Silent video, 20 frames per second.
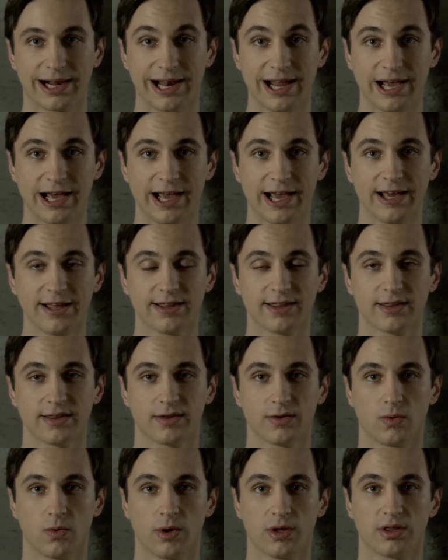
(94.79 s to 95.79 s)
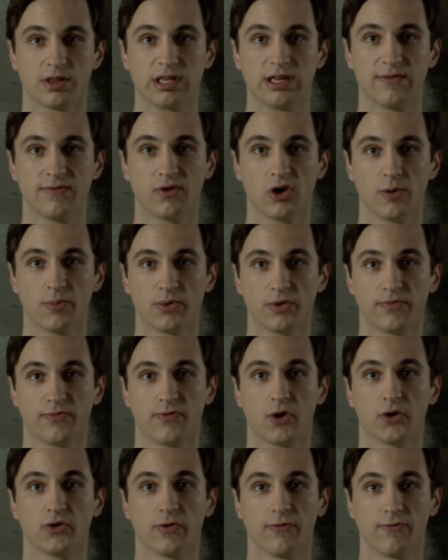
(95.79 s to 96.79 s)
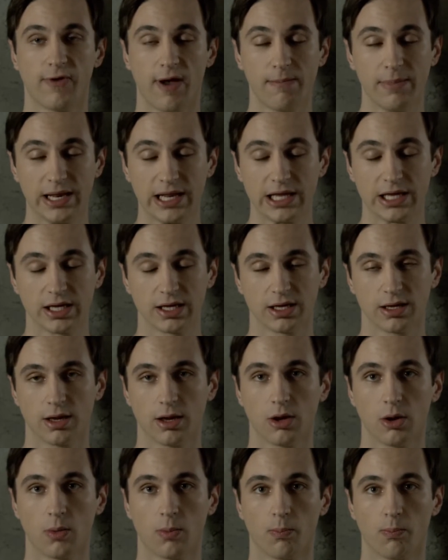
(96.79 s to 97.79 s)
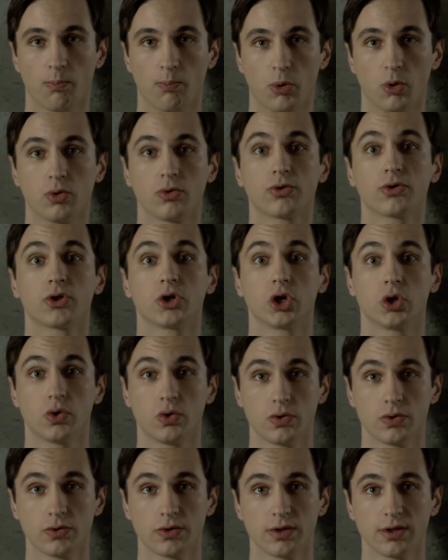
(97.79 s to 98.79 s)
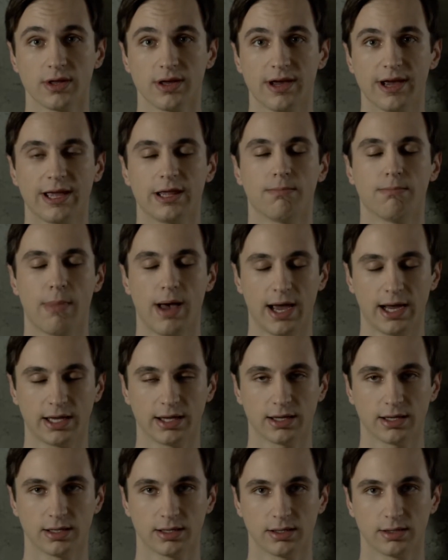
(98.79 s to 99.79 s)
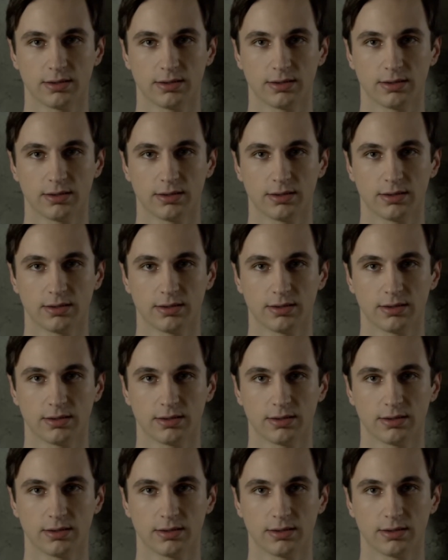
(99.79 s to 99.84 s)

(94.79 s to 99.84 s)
CLAIR-S was developed for the family, both yours and mine.